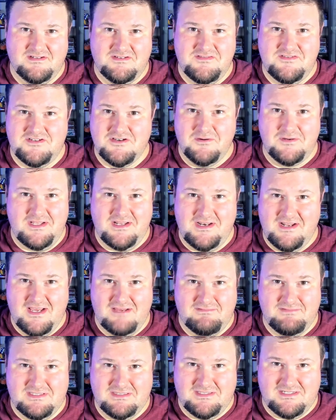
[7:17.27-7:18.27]
Don't eat a
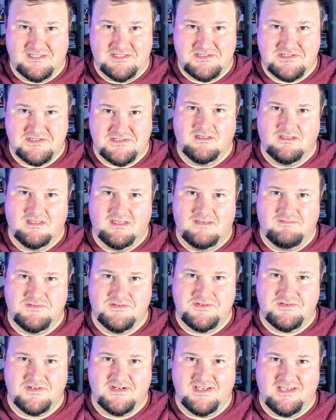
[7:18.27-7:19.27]
heavy lunch. If you
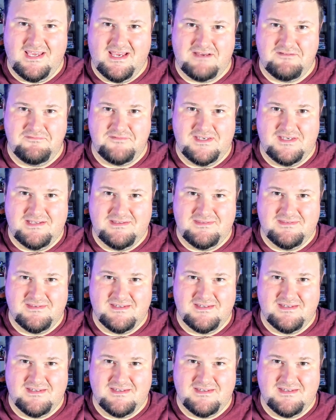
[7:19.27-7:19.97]
drink caffeine,